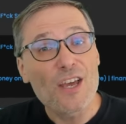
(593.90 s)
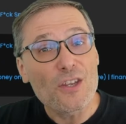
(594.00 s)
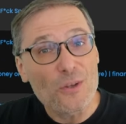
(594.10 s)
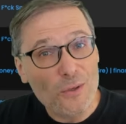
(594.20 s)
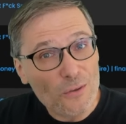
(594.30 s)

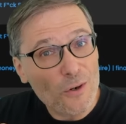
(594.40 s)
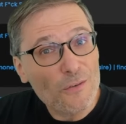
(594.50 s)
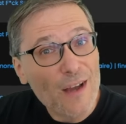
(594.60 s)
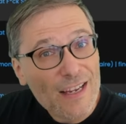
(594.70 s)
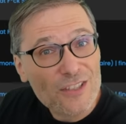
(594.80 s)
You will grow
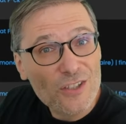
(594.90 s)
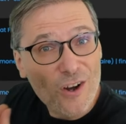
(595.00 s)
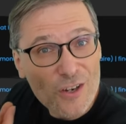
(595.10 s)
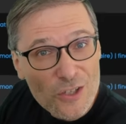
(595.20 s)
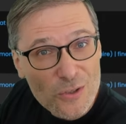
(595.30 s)
faster
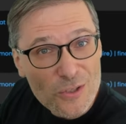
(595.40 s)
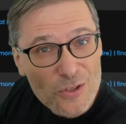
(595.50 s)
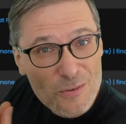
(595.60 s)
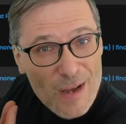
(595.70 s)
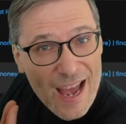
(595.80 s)
on
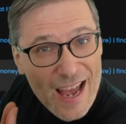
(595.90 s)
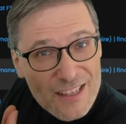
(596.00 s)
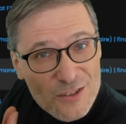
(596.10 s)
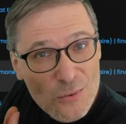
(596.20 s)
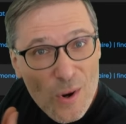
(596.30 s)
YouTube
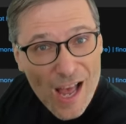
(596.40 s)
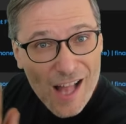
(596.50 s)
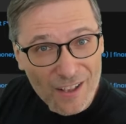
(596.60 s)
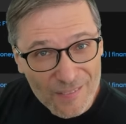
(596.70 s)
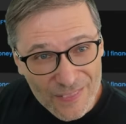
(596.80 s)
as
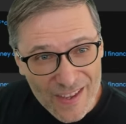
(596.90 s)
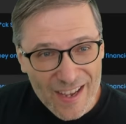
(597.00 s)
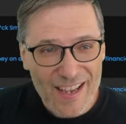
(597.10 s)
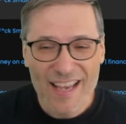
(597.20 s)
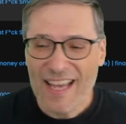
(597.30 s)
well.
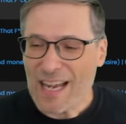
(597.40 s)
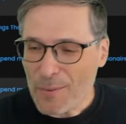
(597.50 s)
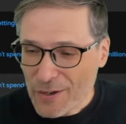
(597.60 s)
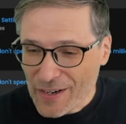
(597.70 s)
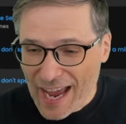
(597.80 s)
Now we're
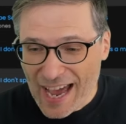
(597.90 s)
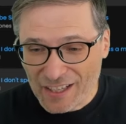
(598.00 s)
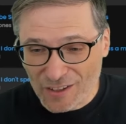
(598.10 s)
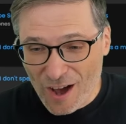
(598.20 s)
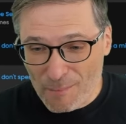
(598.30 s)
going to add a
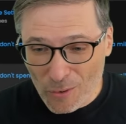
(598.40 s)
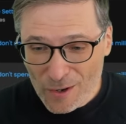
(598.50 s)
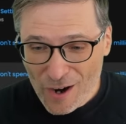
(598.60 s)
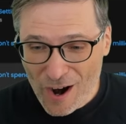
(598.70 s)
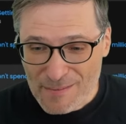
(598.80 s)
lot more
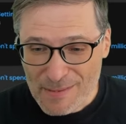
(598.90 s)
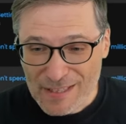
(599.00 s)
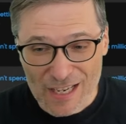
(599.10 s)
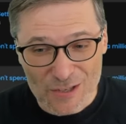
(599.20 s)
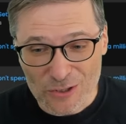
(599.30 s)
to Heartbeat
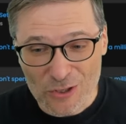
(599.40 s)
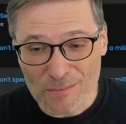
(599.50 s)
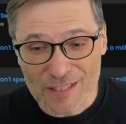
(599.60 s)
that YouTube